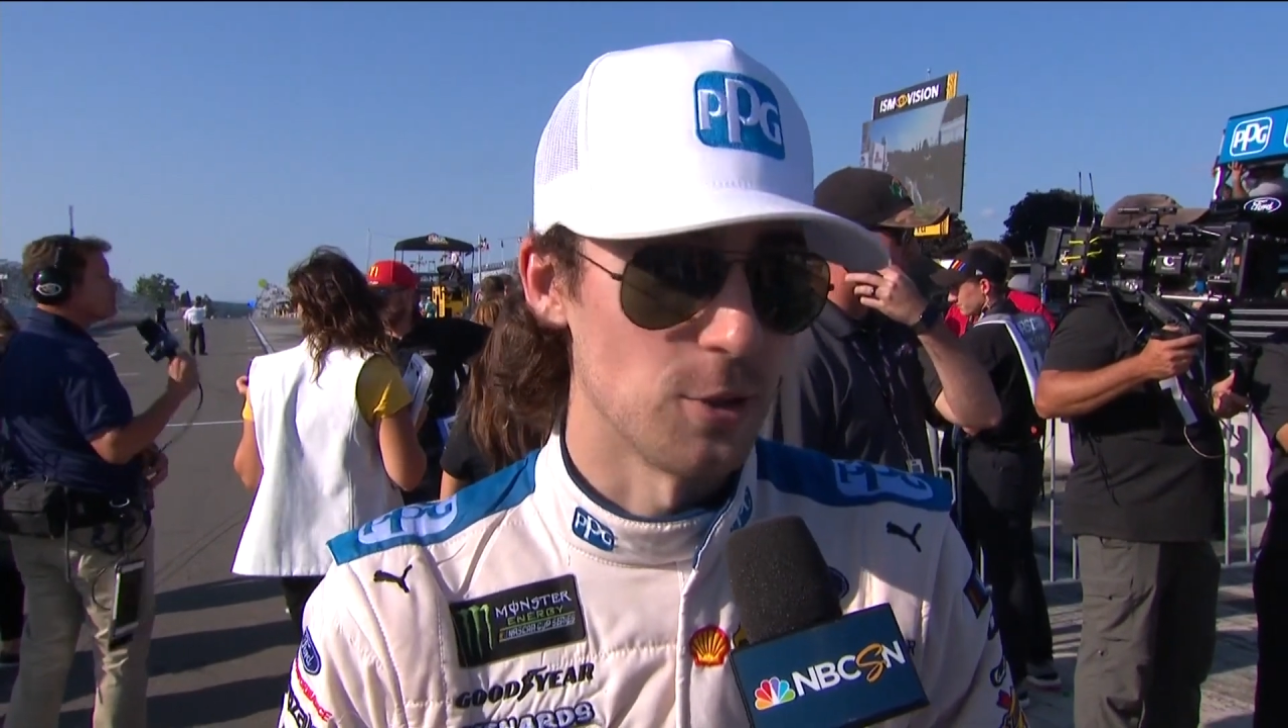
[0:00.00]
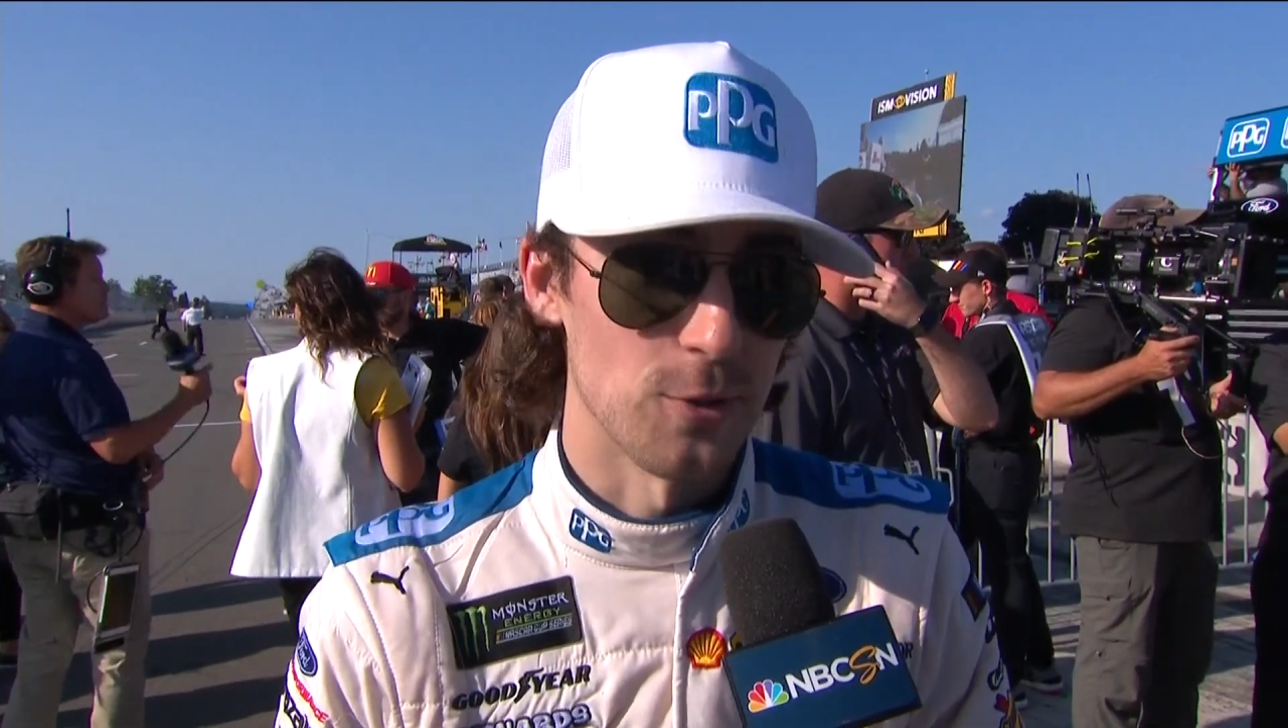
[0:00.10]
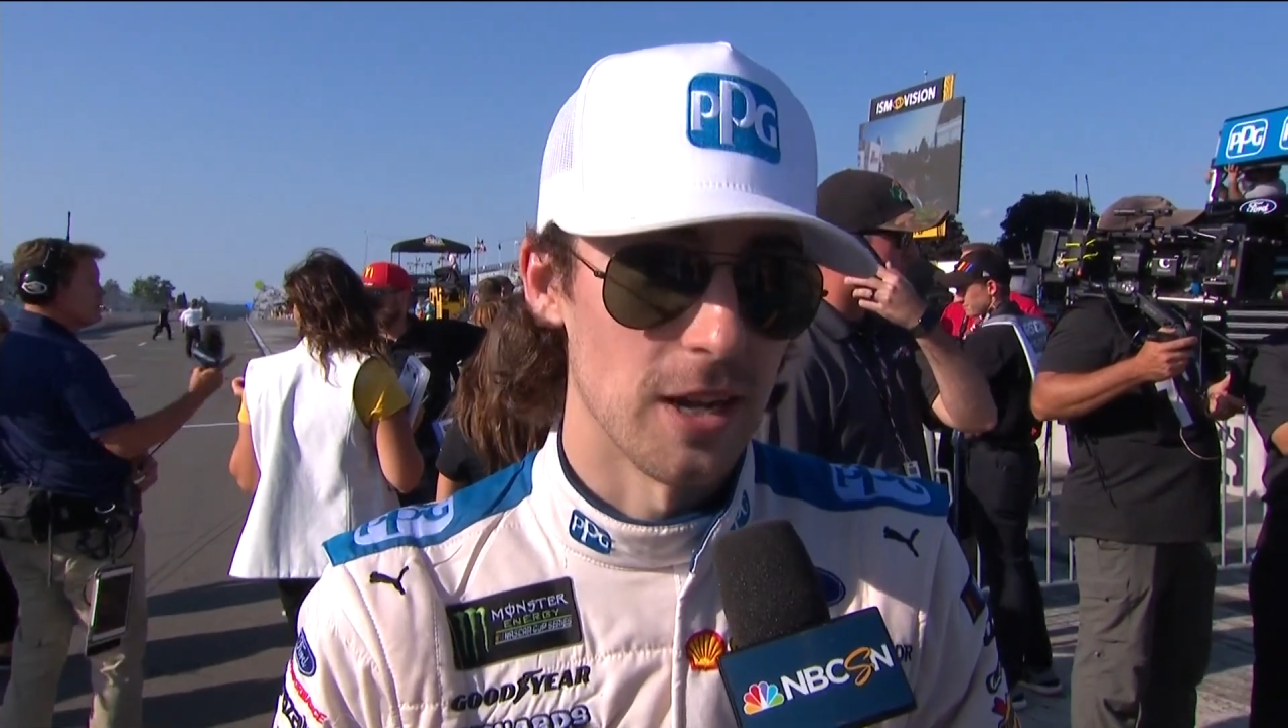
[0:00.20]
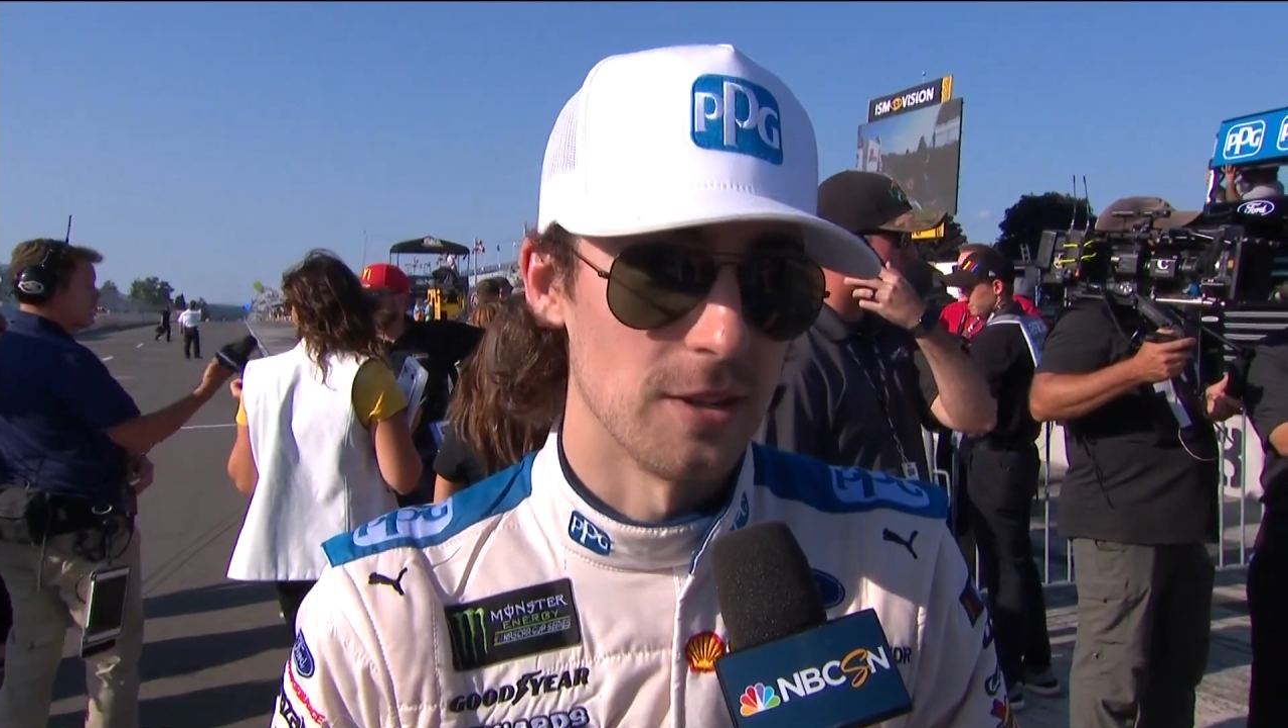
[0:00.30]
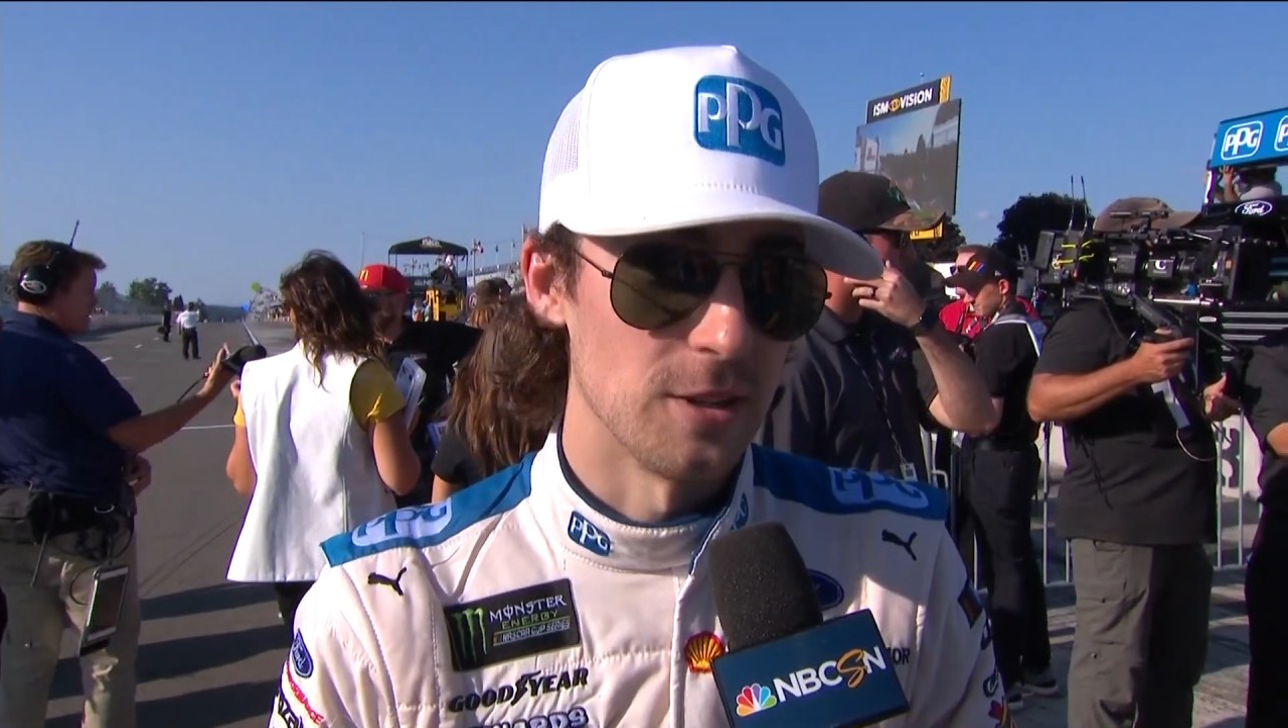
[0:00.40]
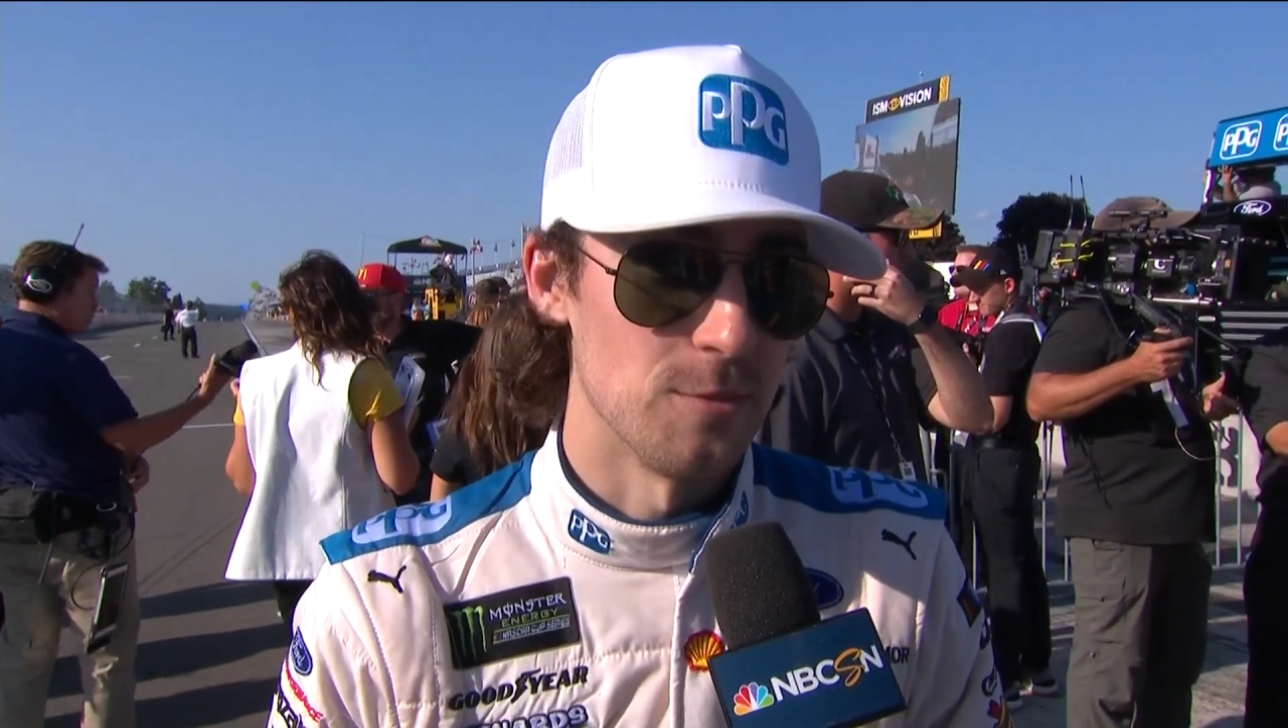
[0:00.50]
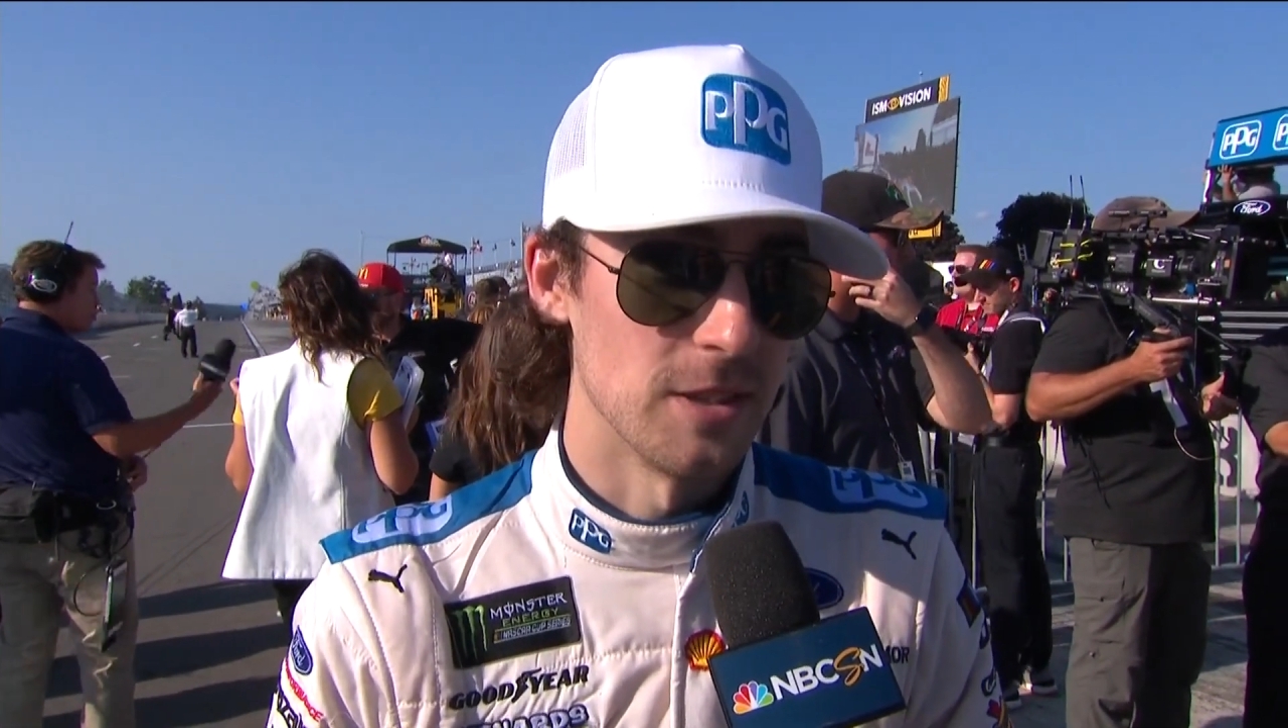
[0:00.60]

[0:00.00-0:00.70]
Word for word: turned around there.